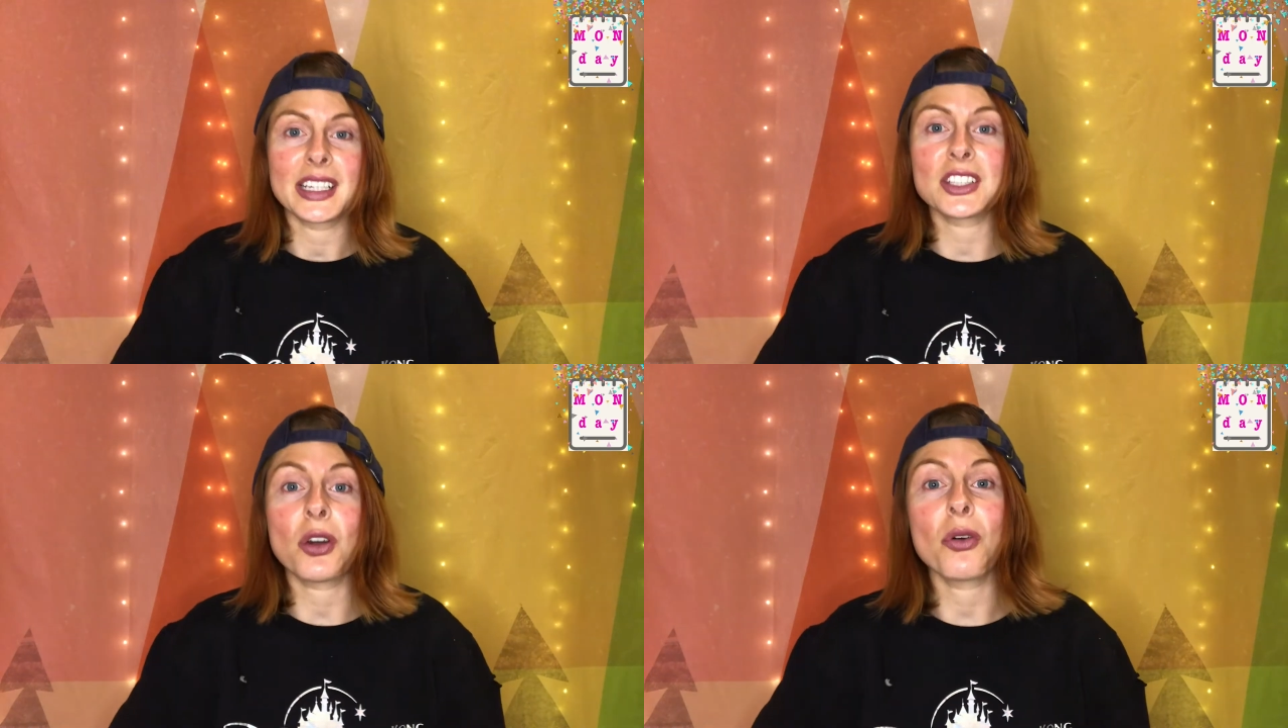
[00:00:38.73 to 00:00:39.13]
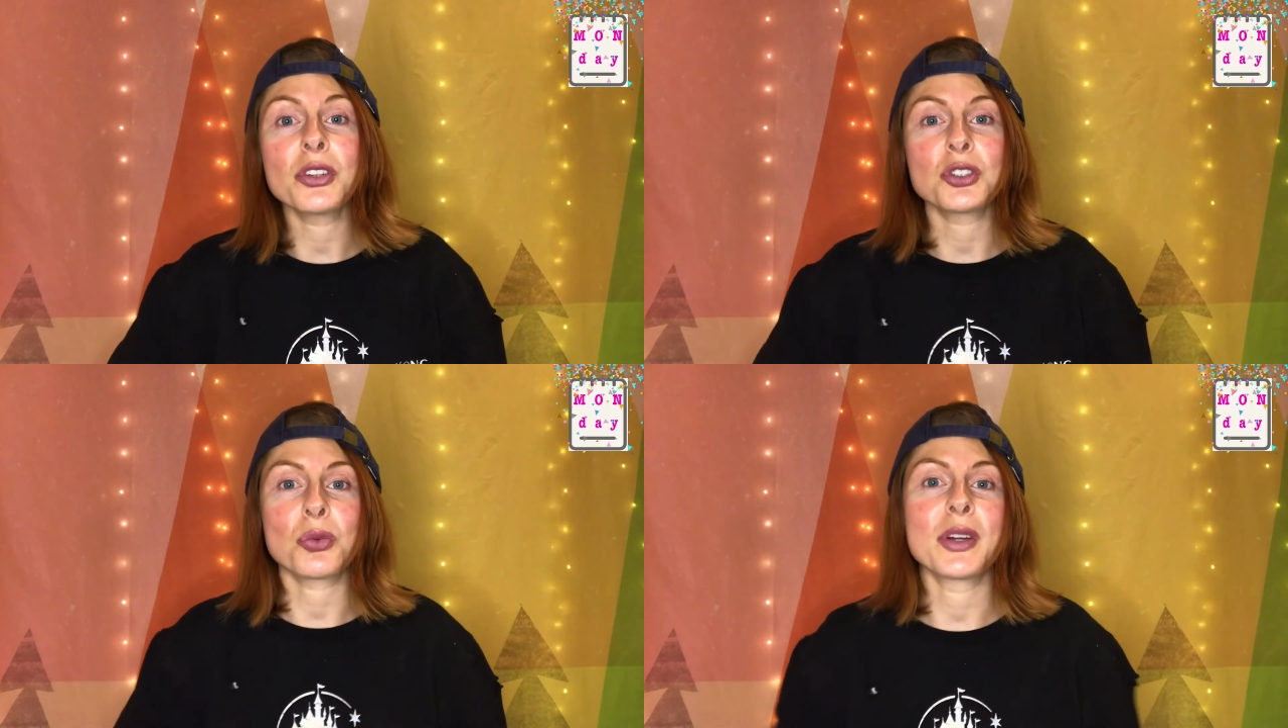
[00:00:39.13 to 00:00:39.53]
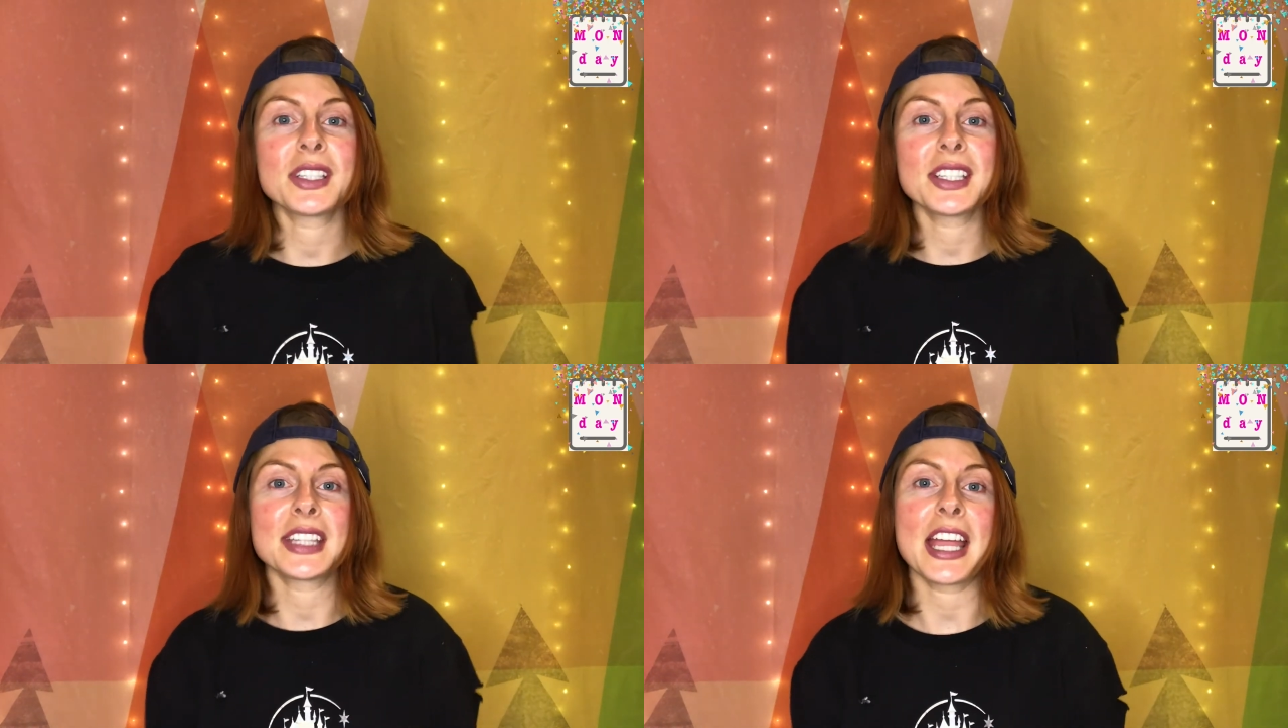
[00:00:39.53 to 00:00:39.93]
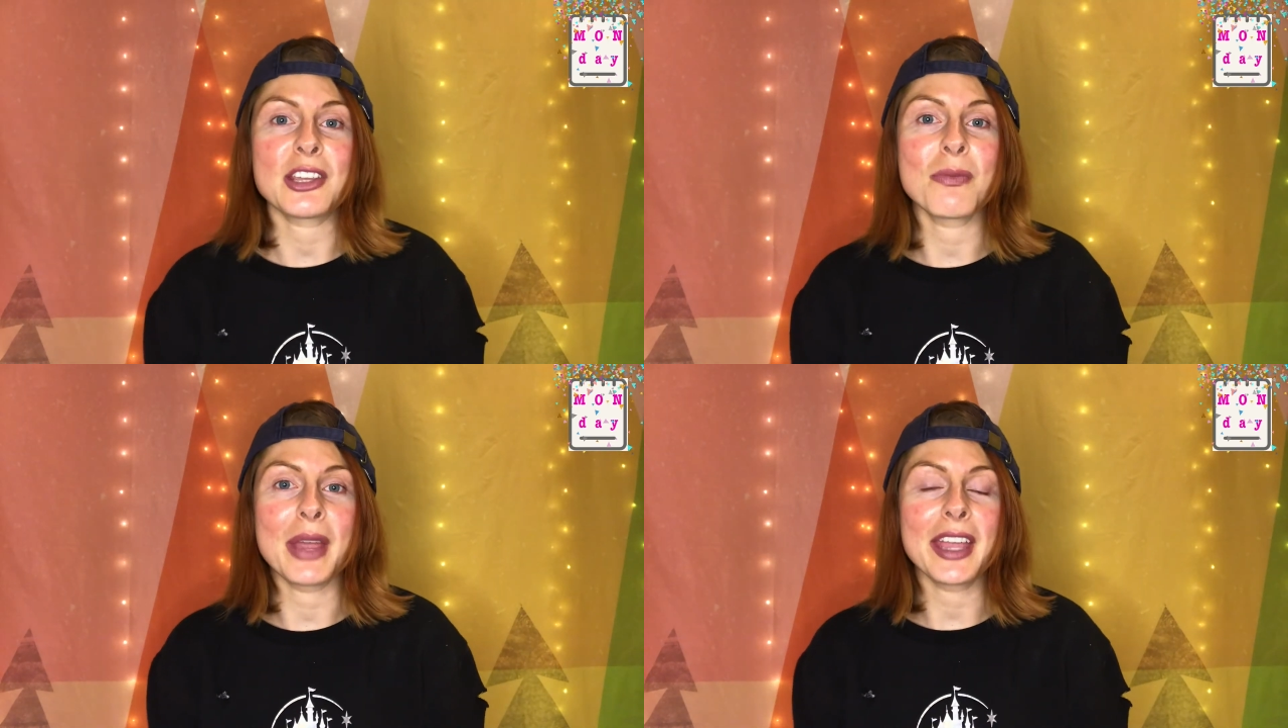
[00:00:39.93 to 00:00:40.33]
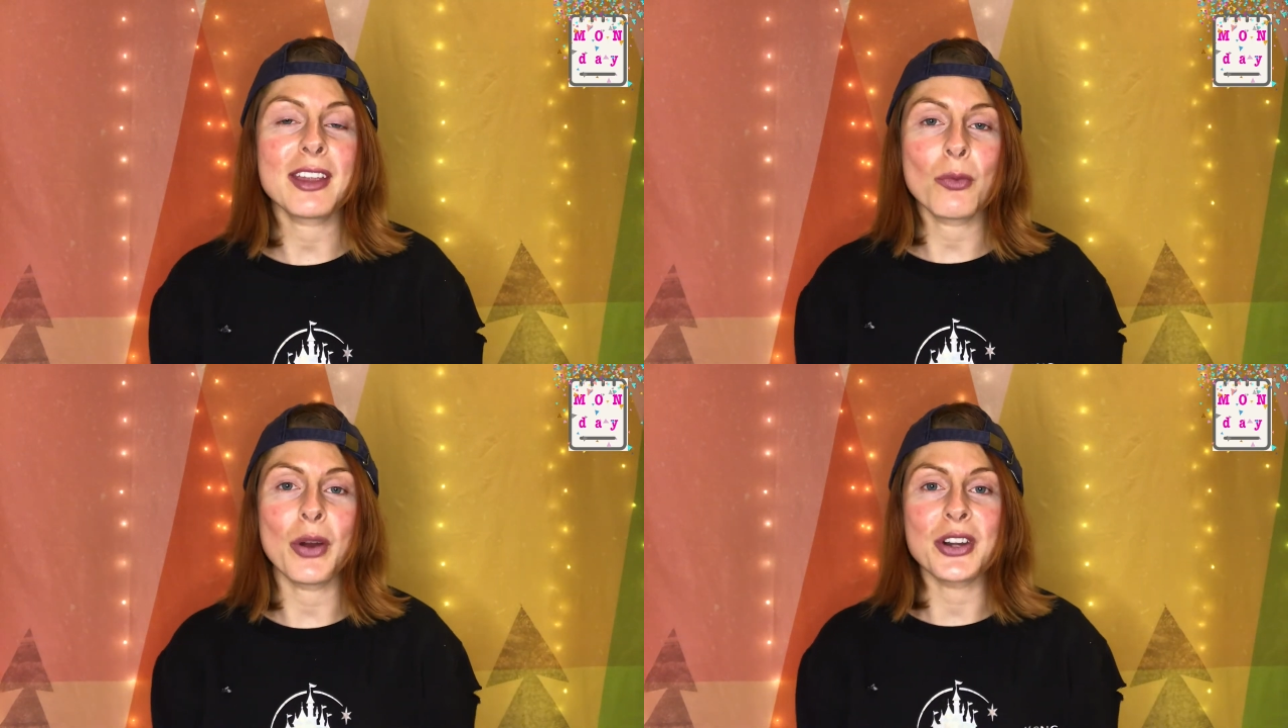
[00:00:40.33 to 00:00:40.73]
It's all the choices that you
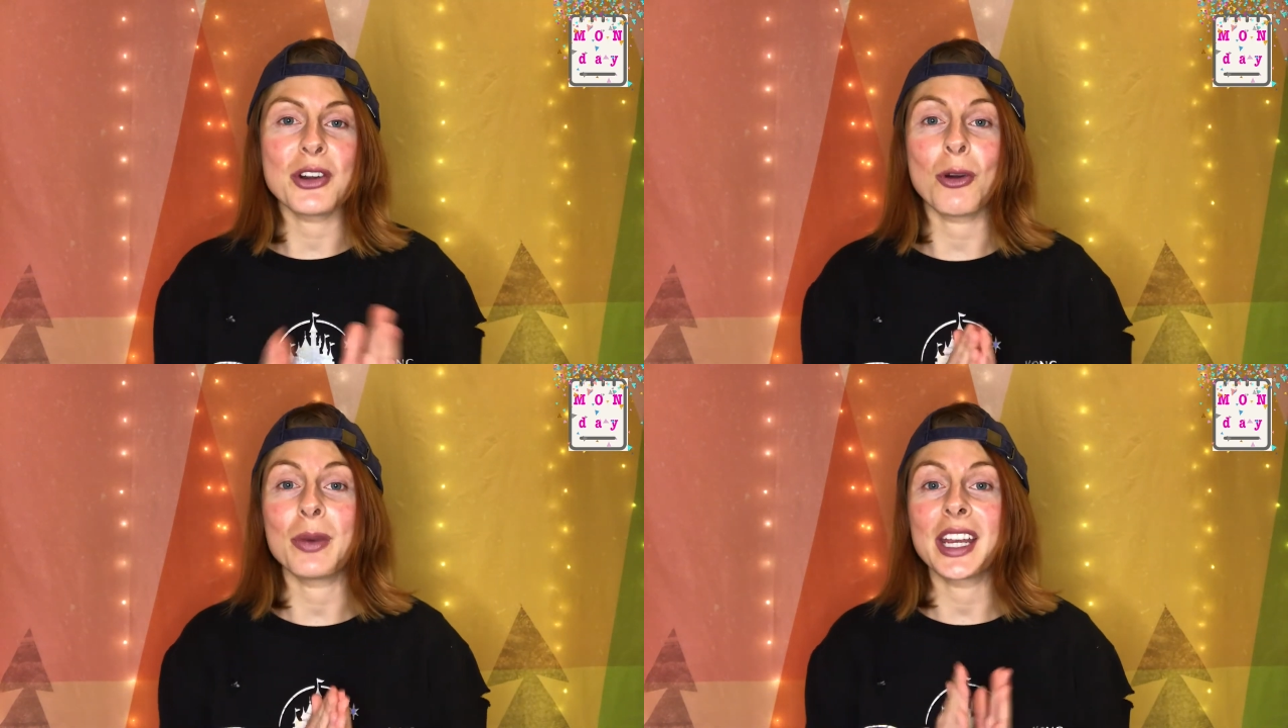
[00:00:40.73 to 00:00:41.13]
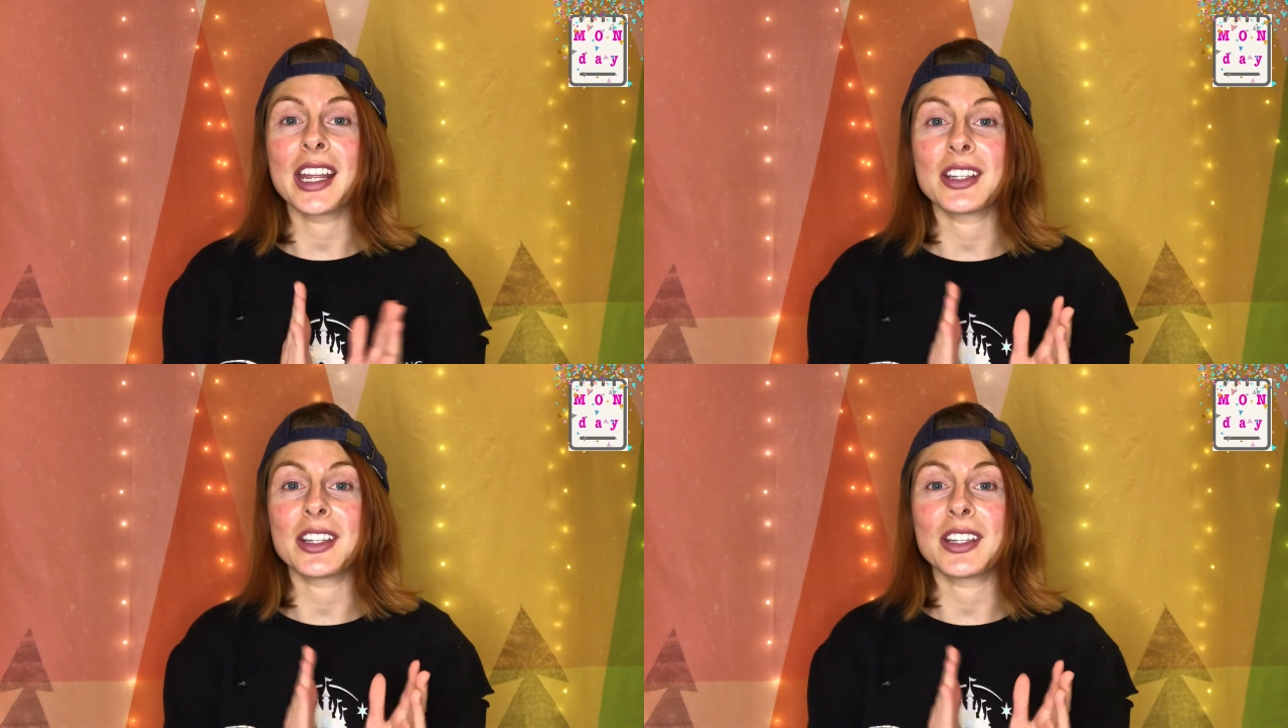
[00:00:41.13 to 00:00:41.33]
make when nobody